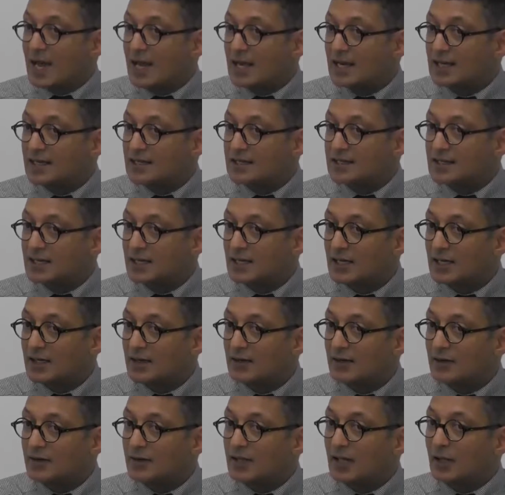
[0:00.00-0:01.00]
and
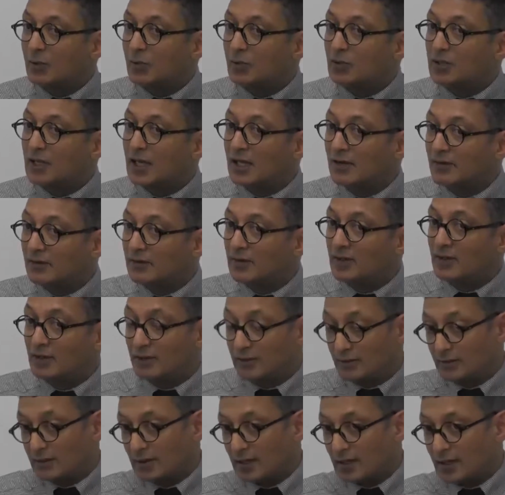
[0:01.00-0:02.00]
they would have
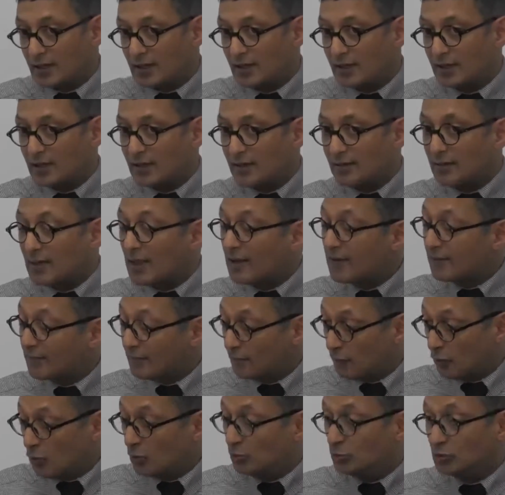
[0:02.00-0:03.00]
a
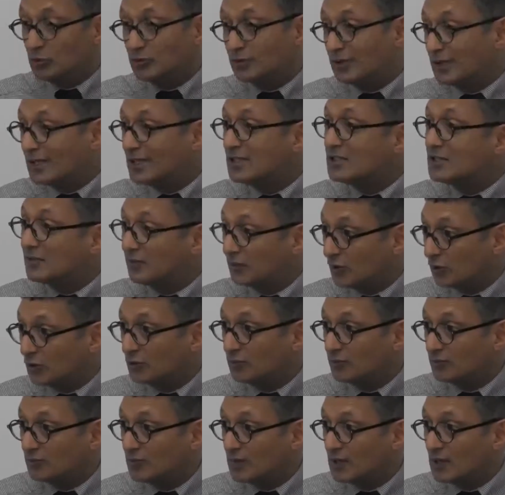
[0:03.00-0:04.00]
formal interview.
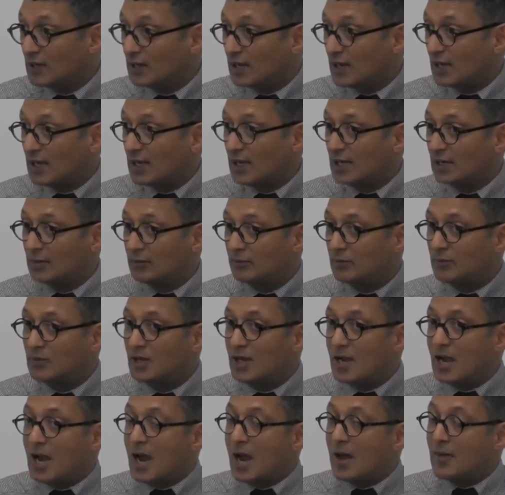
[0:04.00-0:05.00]
And
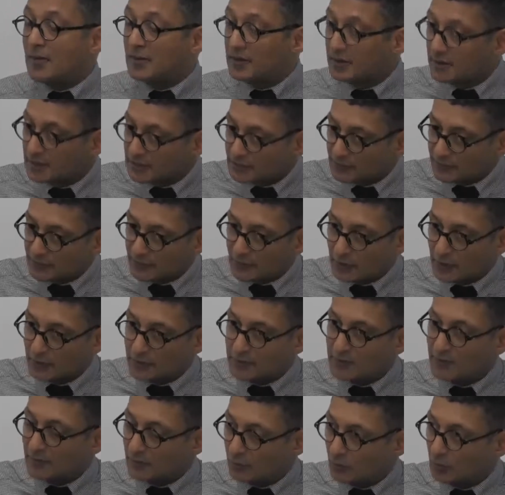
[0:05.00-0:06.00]
then there's very
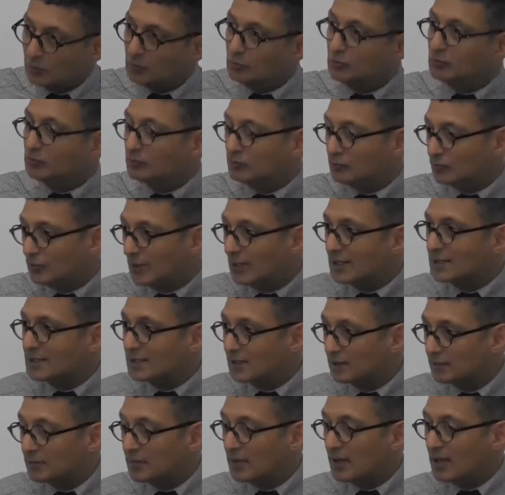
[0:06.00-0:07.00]
often a formal
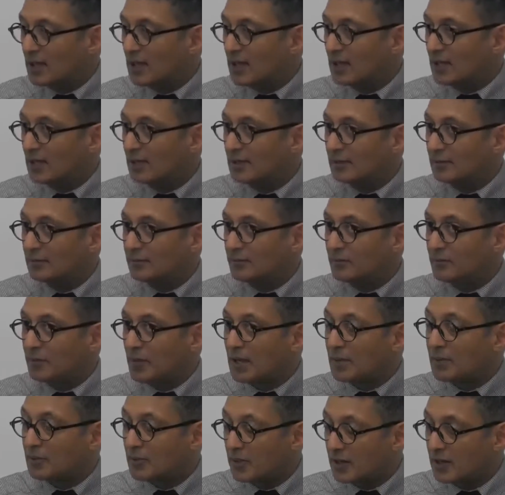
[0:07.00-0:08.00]
writing
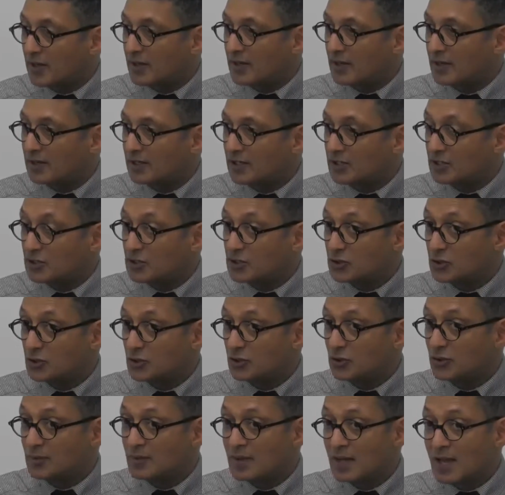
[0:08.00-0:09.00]
paper that they need to
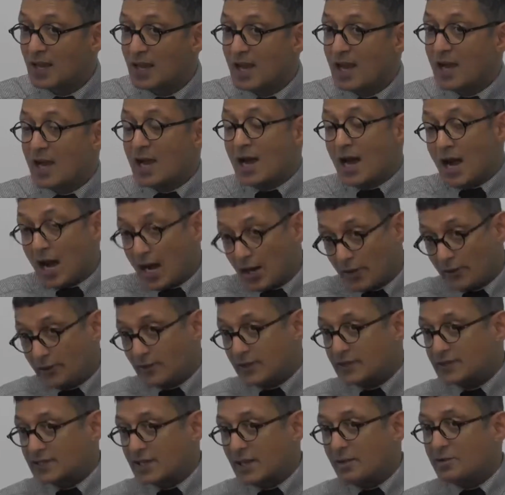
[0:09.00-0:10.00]
do.
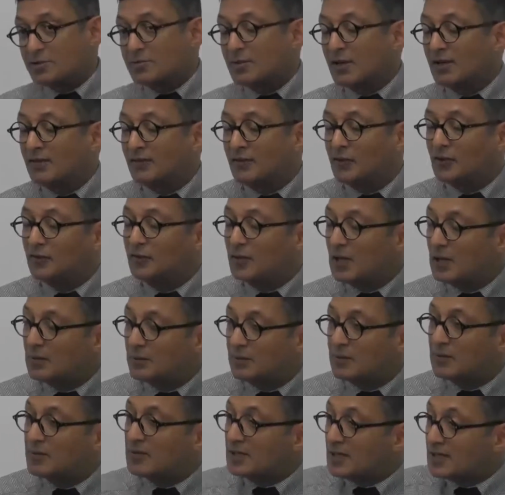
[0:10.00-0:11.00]
Other exams might involve
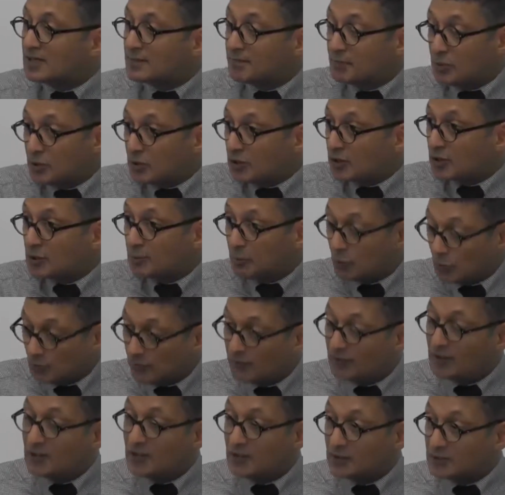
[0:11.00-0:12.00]
us putting a
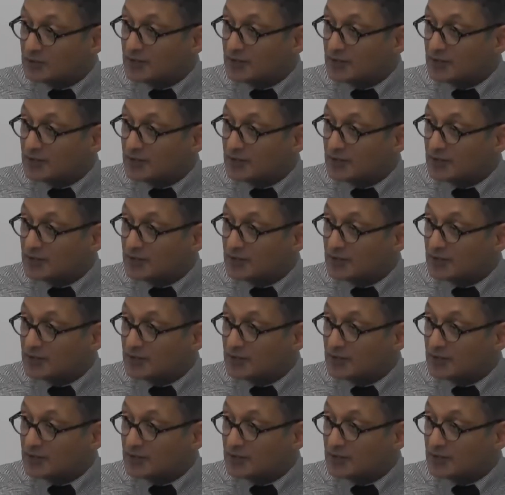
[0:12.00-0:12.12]
portfolio